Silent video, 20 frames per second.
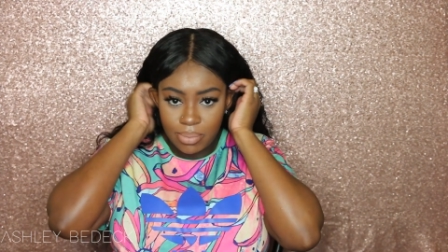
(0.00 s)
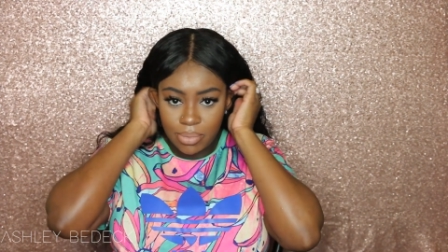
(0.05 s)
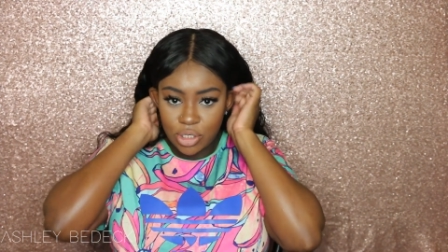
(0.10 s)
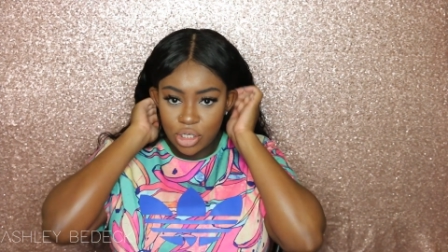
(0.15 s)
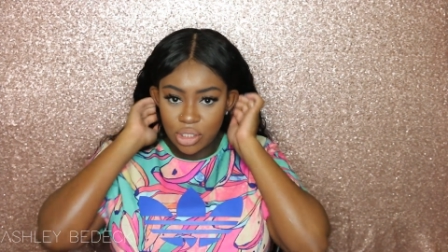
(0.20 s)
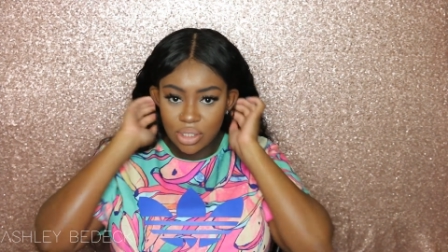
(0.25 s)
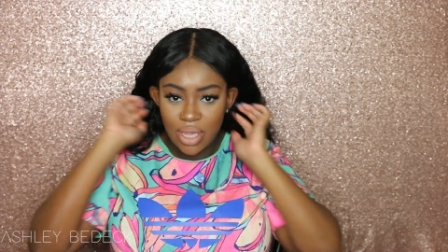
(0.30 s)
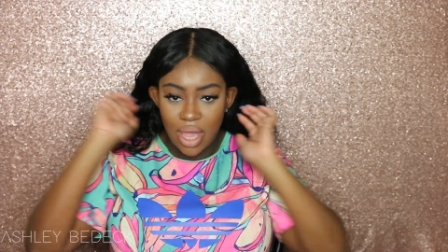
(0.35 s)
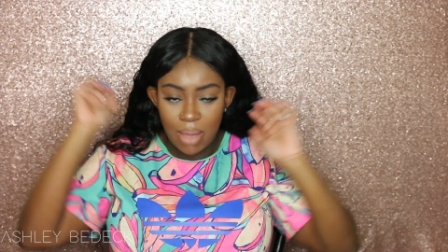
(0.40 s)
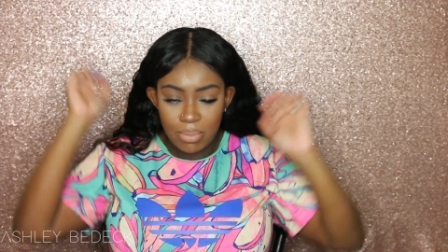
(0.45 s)

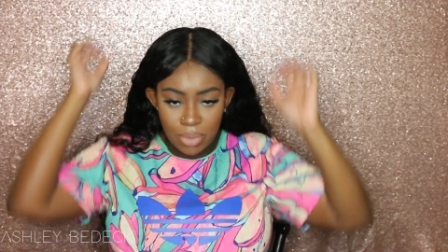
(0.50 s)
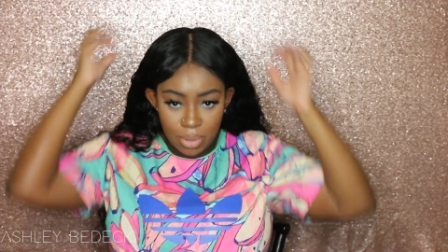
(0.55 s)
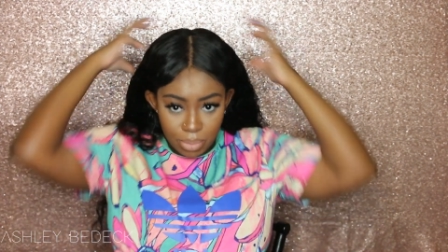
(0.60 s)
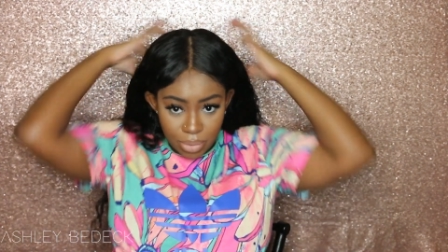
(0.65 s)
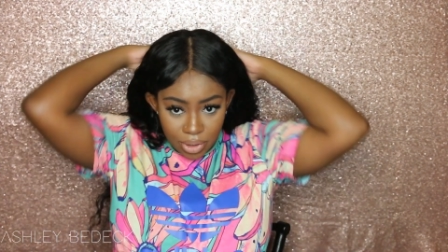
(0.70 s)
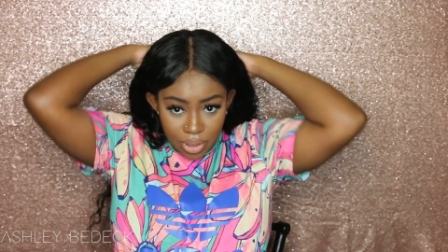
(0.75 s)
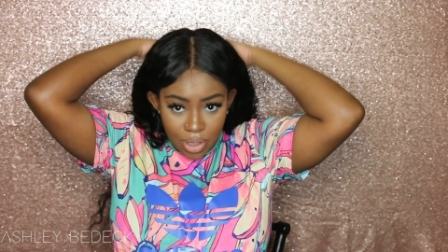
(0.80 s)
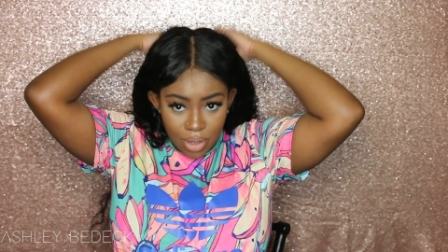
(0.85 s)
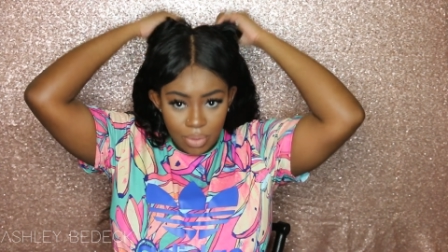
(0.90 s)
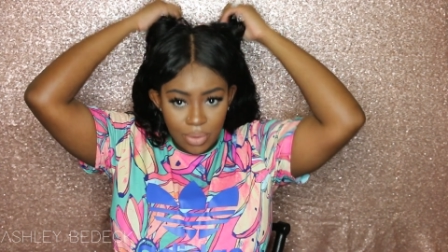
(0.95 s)
Just comment
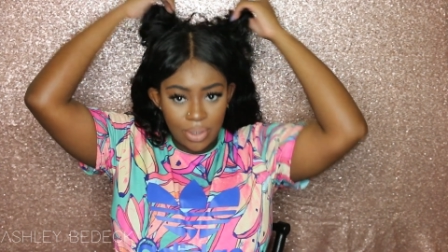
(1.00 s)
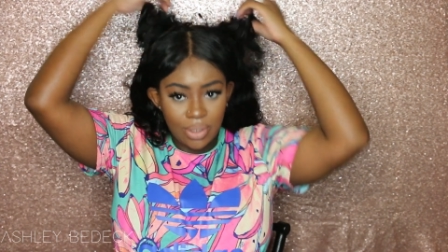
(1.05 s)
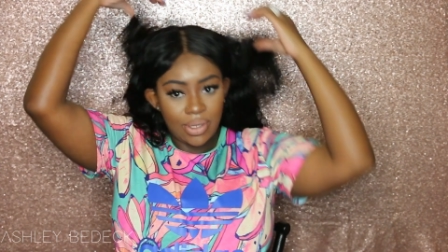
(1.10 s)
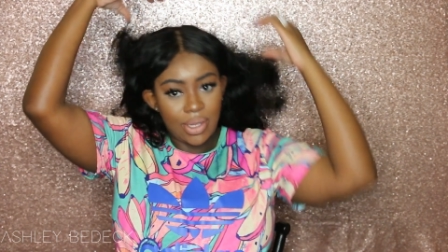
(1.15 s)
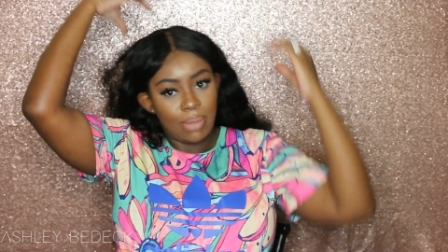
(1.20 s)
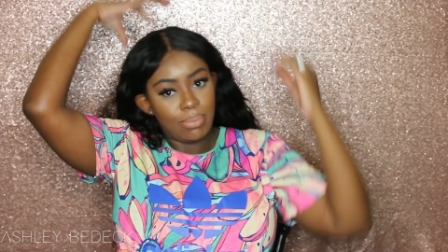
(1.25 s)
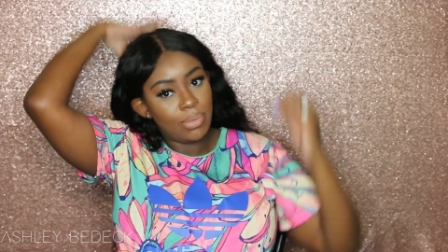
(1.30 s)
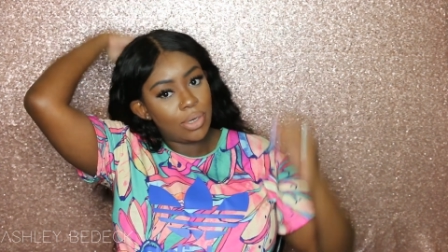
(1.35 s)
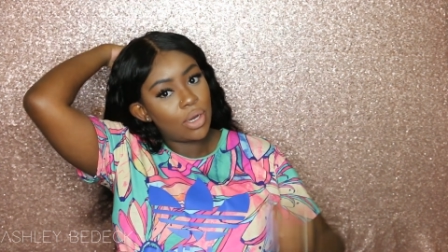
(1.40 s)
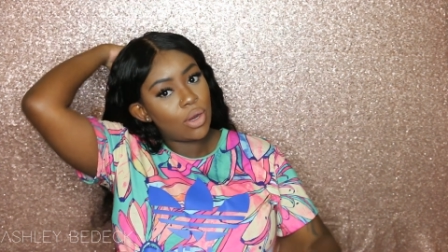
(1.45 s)
below and
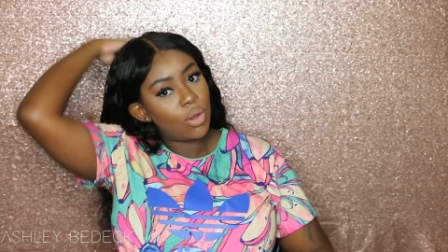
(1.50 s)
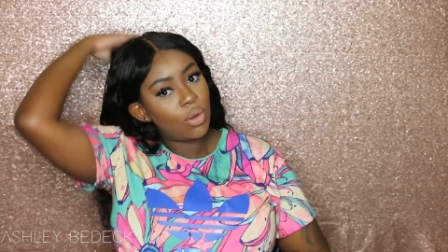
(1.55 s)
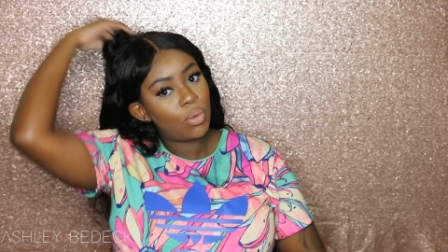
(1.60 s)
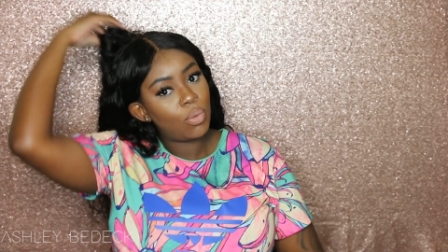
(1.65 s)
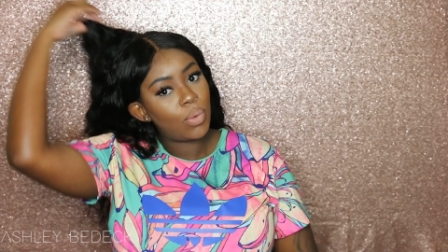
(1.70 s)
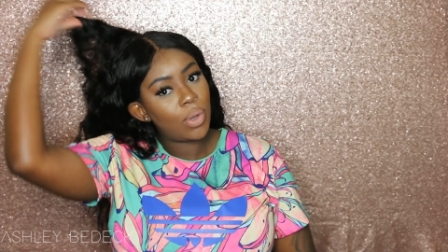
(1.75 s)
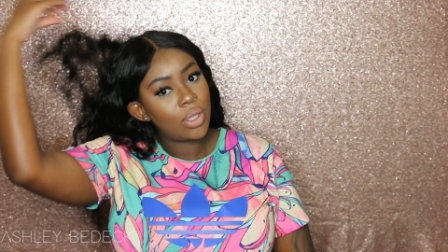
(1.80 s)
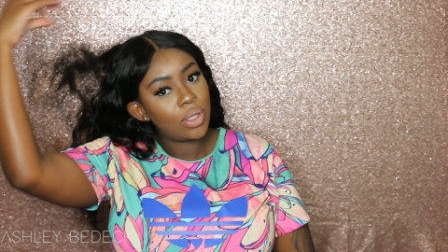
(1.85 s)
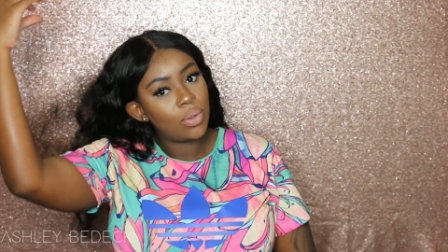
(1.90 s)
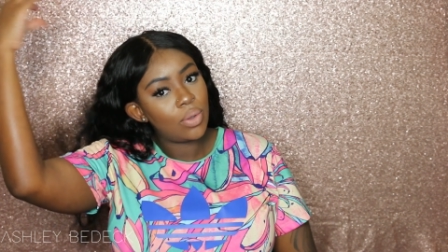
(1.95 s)
let me know
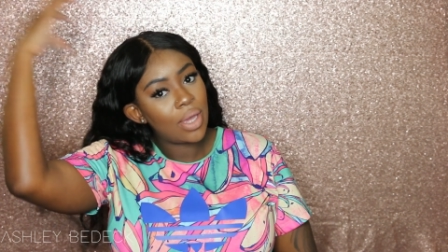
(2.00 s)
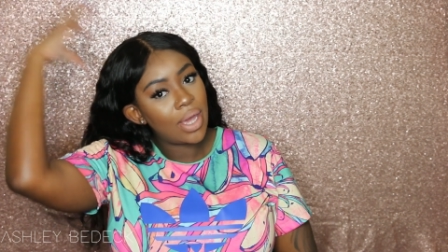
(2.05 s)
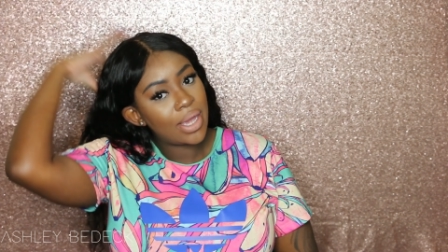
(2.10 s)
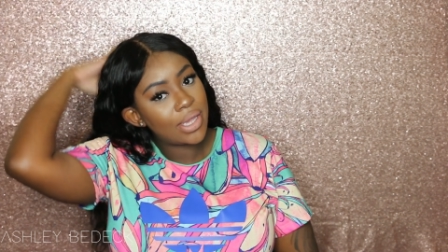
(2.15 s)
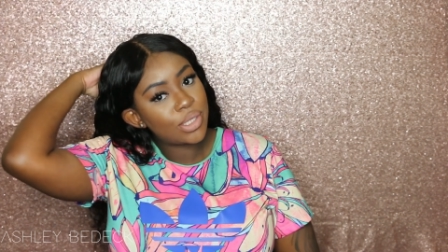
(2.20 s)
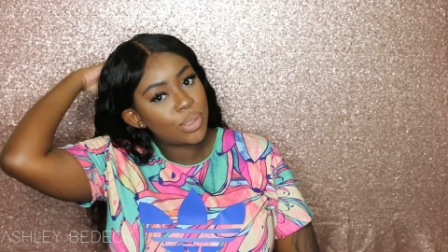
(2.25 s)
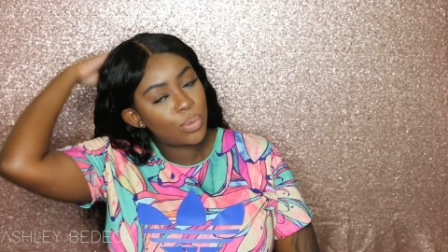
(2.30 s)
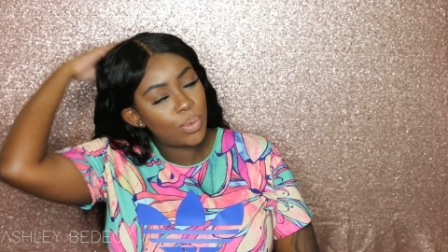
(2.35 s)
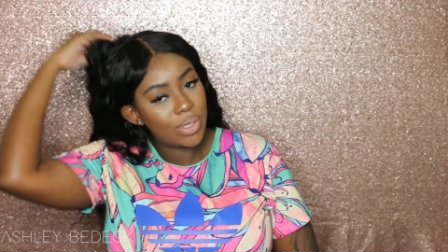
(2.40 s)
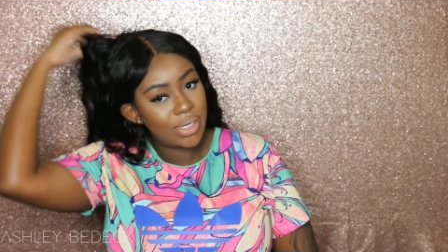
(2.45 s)
what you
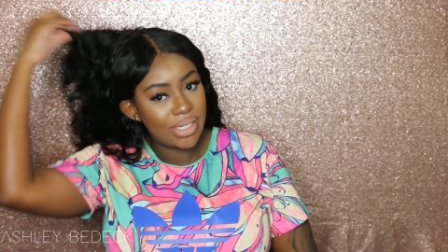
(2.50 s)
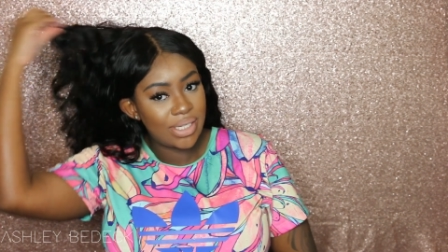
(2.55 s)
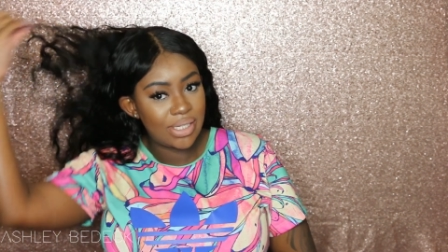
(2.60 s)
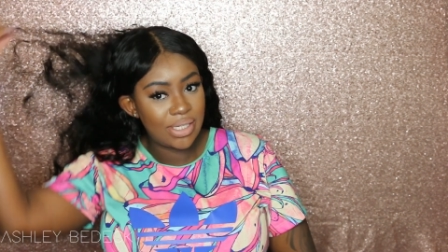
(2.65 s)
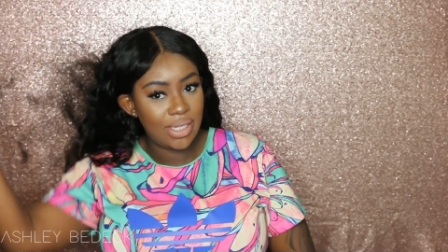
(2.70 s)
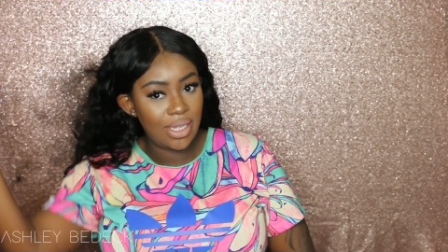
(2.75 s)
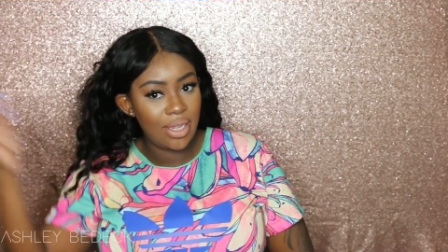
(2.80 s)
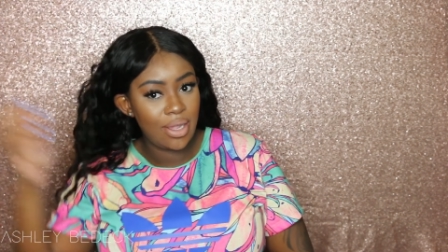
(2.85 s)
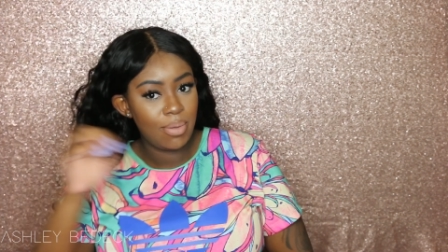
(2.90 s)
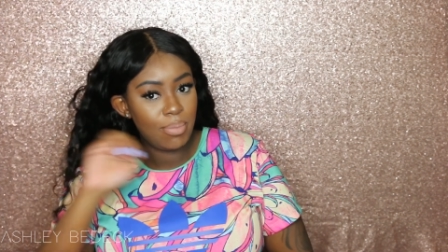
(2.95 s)
guys want to
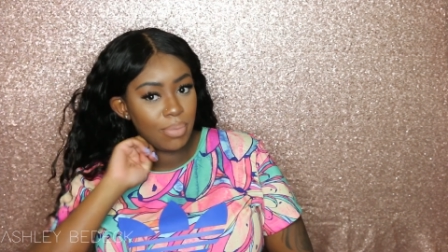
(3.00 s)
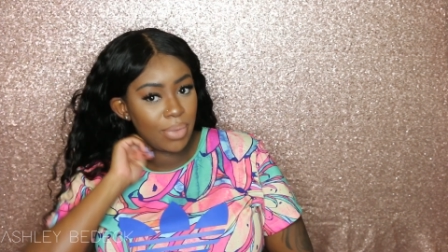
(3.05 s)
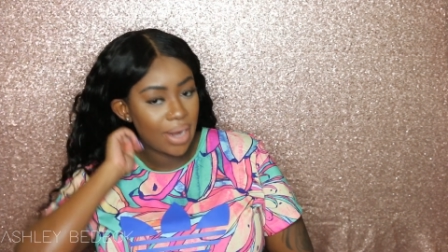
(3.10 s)
see.